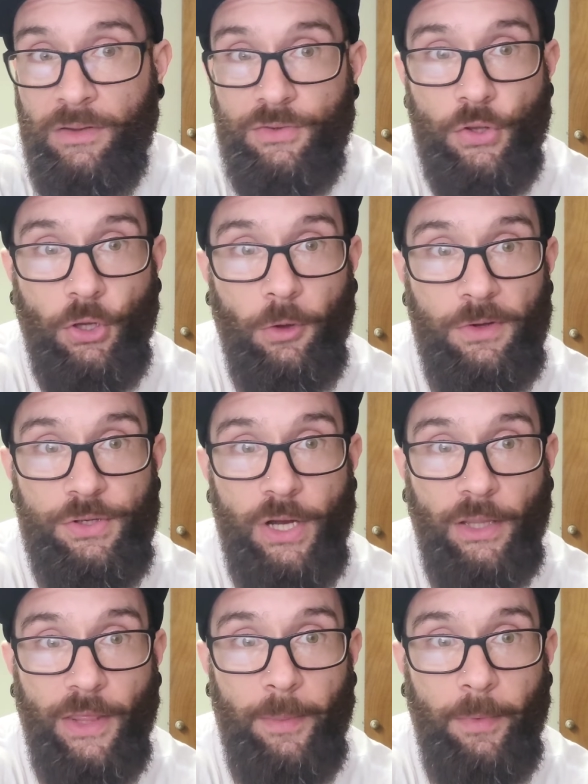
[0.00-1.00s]
so you can always
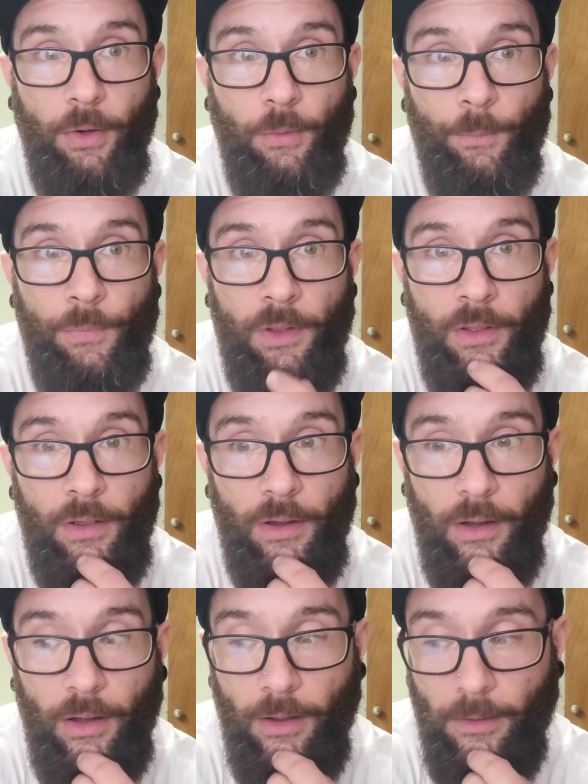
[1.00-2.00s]
check them out.
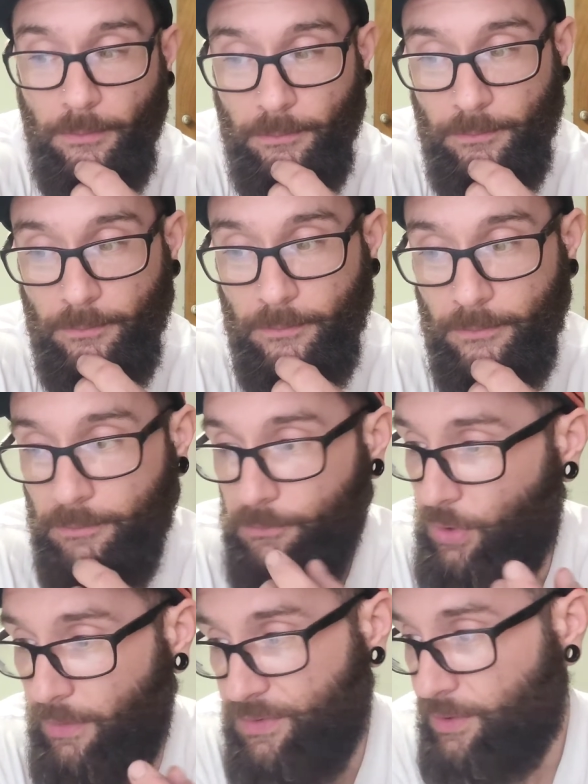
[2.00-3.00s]

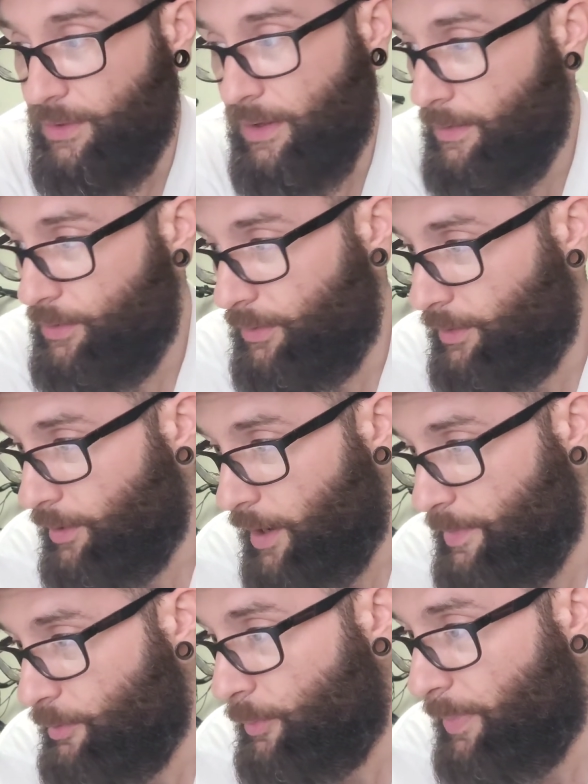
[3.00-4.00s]
Revzilla, a lot
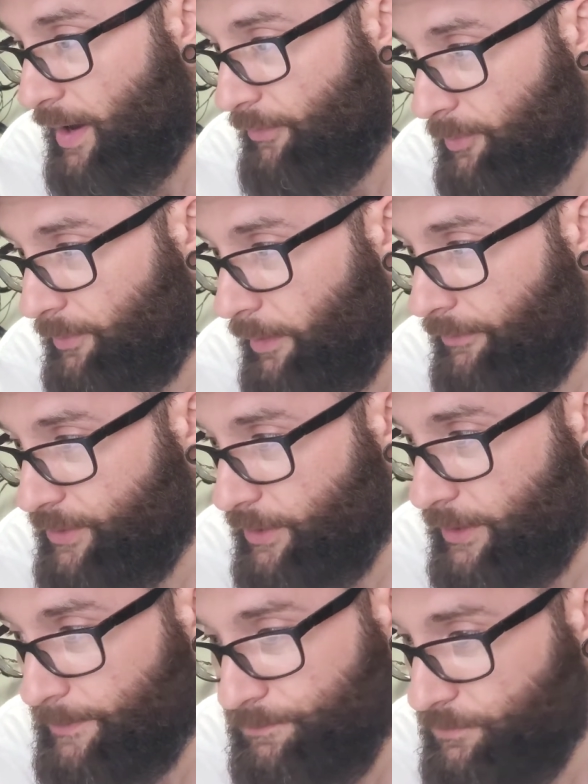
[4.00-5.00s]
of people buy from
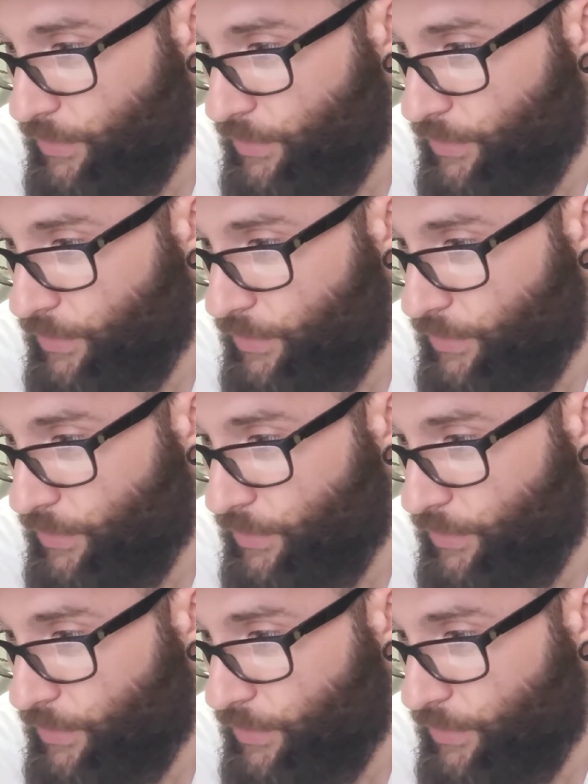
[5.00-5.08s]
Revzilla. You